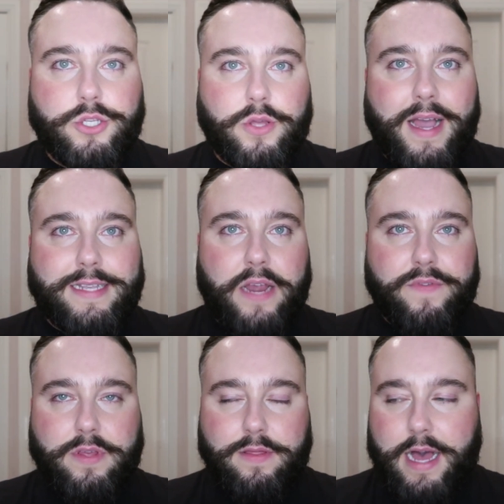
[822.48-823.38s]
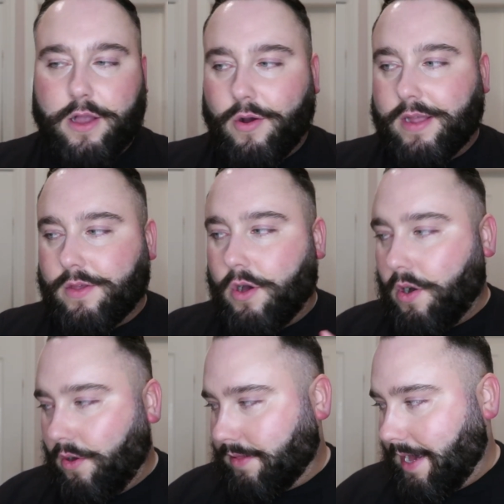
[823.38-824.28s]
So that is everything that I got in the
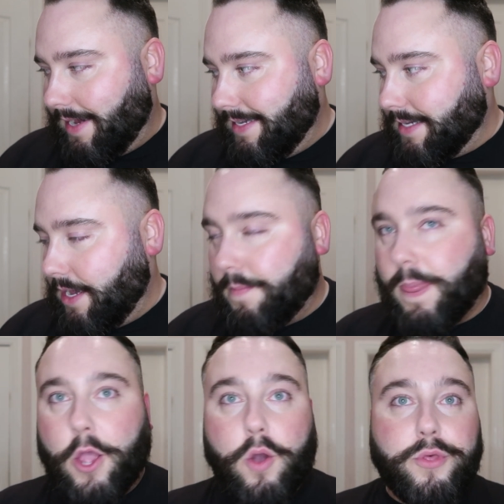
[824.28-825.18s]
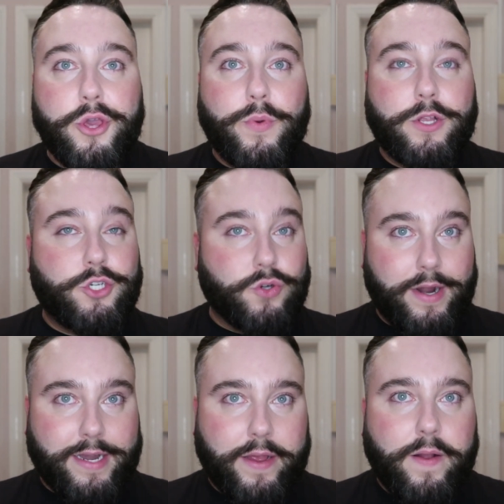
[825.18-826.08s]
haul, guys. Um, I hope that you
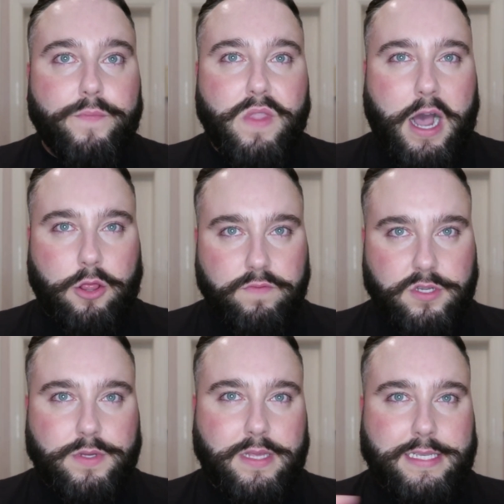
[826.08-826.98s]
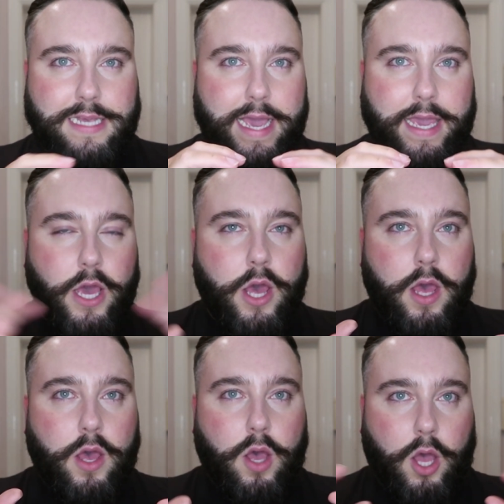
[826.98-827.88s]
enjoyed it. I love doing these like...
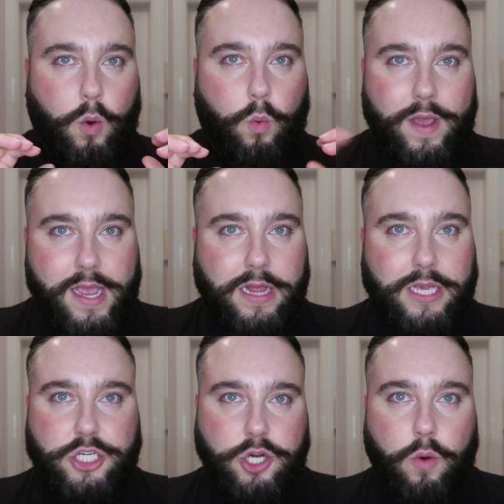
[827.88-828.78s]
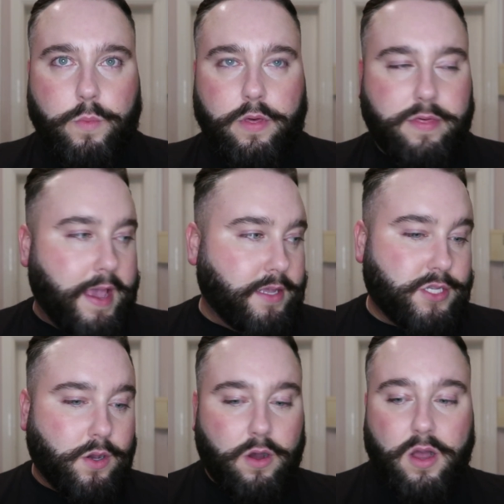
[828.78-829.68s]
weekly shop things.
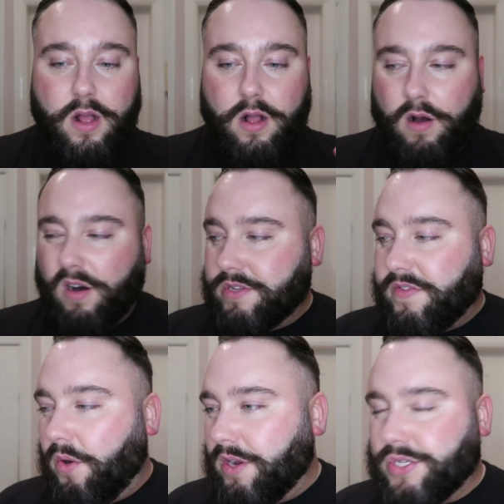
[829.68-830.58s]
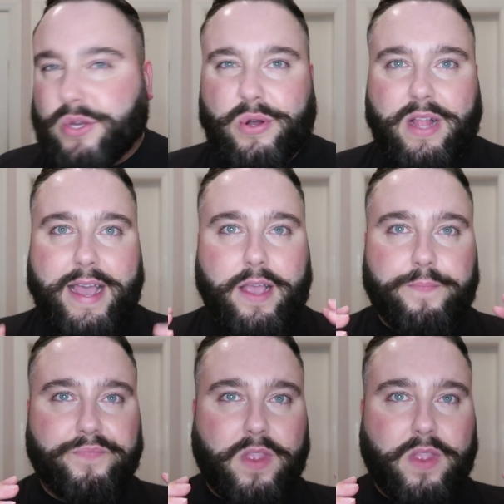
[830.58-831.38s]
So all this food, it's sort of like